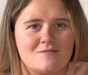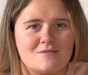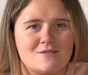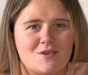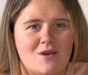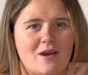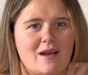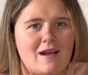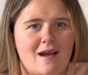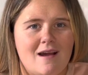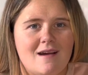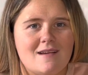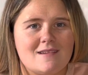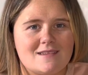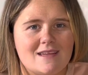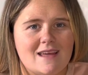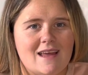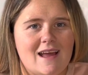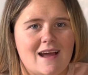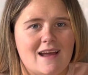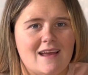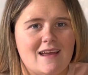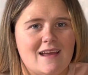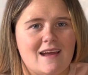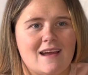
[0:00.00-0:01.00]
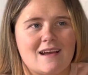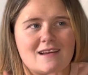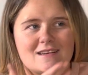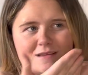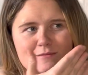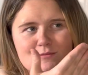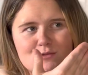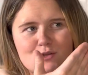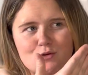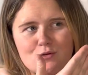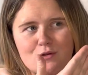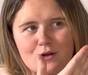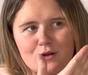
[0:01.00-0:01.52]
so I can't say hiya because I'm
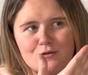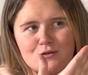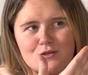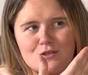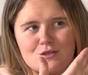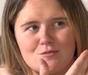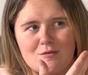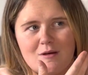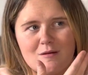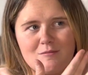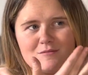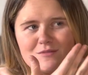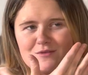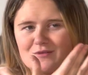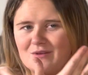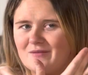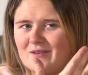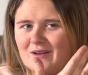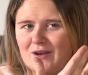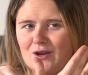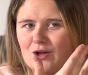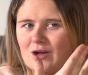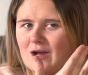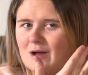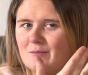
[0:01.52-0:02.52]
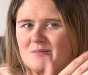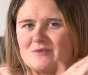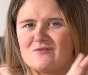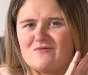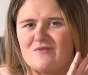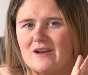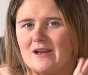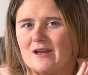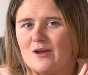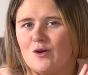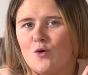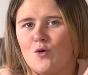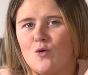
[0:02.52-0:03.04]
too close to them. So if I look up, it's
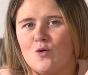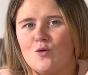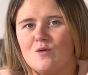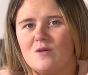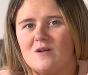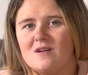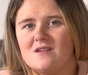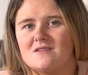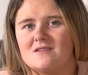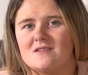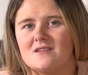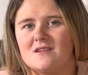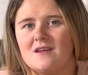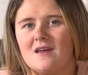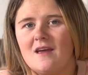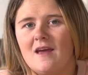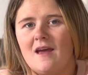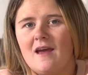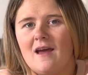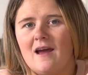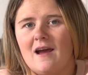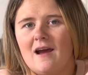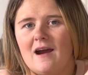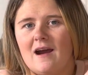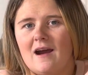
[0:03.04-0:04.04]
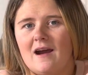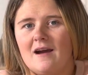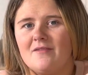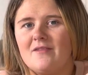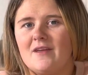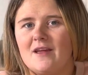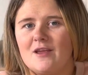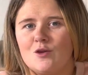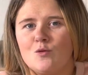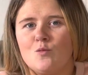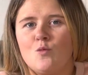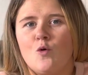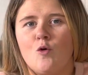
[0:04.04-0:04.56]
really awkward. And
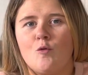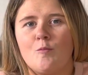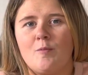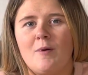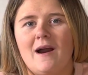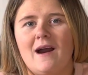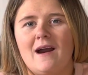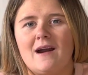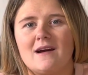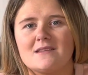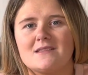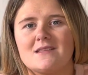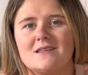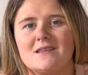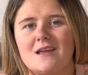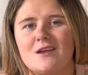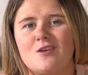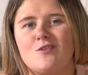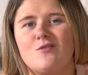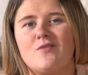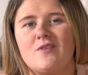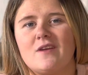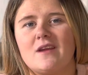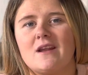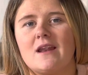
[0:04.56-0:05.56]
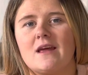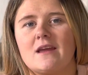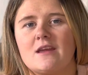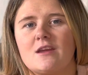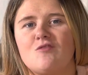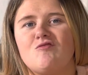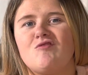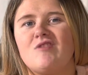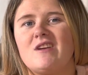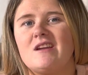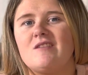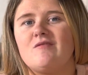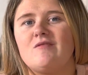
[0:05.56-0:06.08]
then you walk past and then you feel like you're
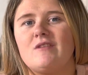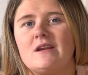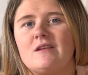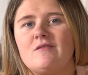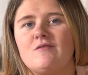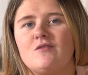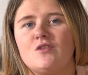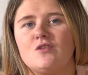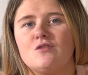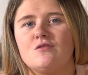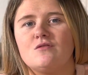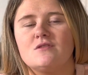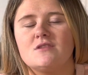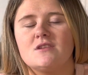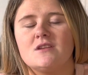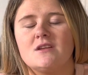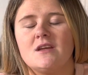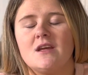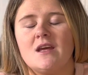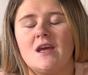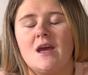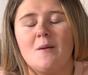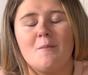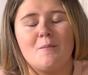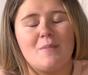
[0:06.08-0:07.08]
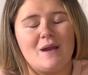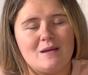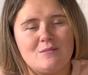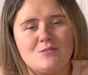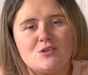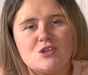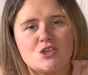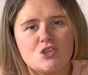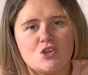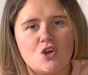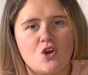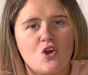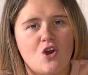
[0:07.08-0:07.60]
really, really rude. But I'm
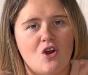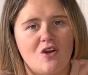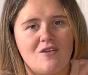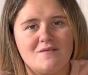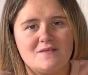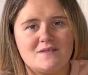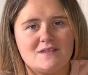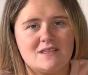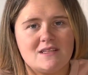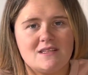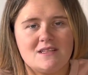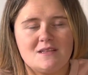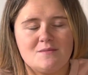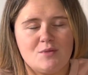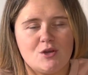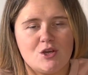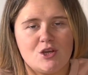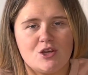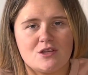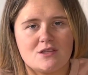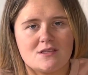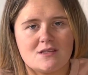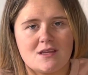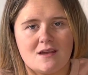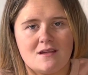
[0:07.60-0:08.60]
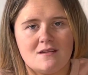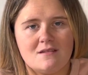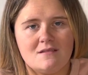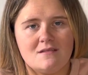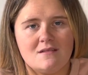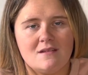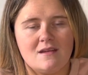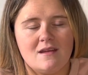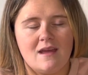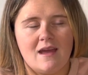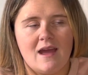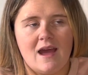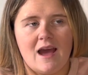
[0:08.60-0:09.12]
just not confident in person.
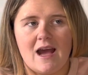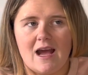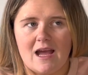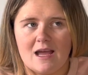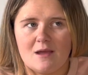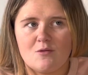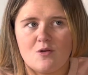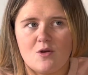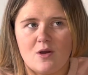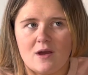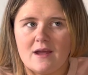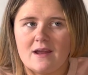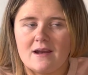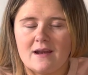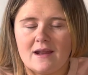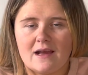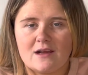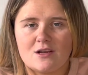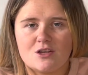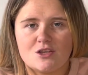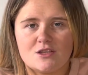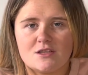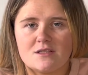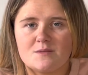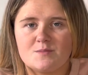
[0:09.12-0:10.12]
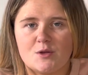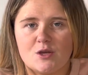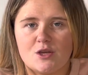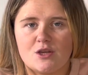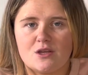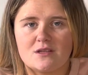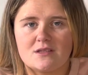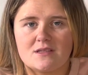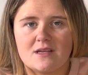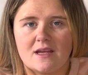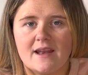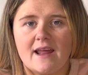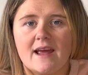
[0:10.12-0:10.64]
I'm quite an anxious
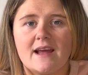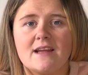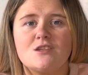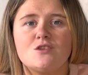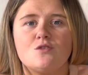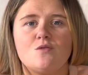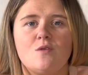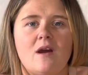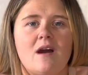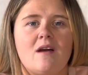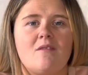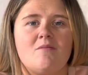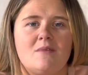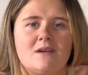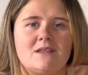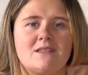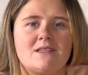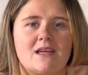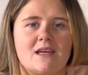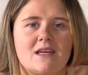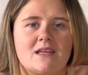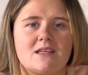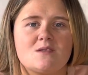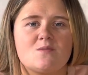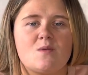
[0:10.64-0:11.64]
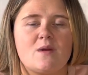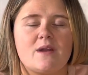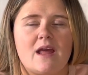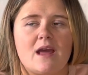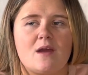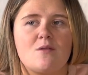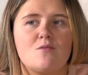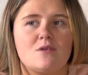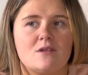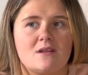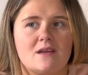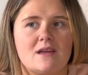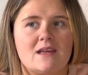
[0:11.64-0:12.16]
person. I do have my days when I
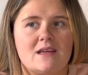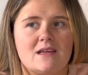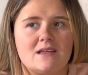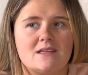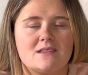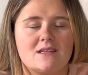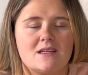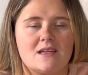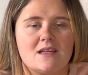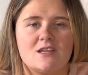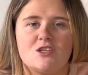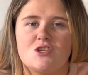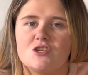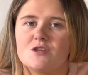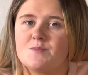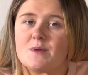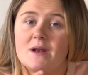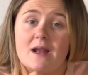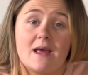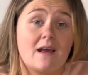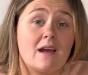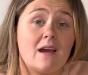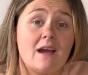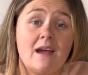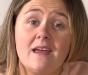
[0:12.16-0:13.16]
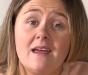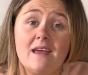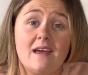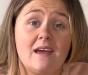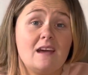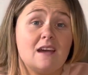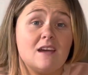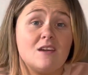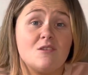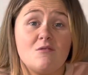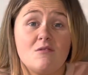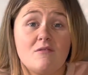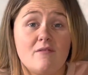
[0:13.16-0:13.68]
will easily just be like, oh yeah,
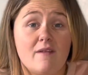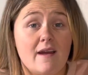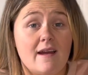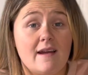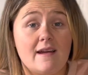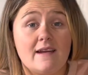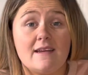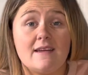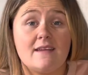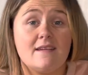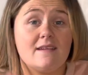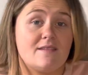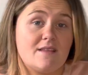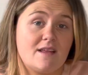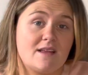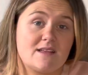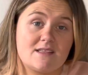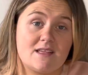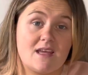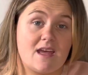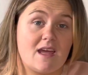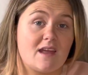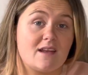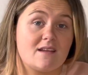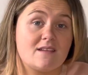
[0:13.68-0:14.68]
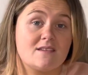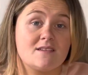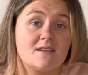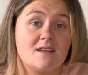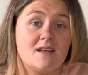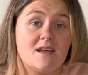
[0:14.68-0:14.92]
you're right, and that's it.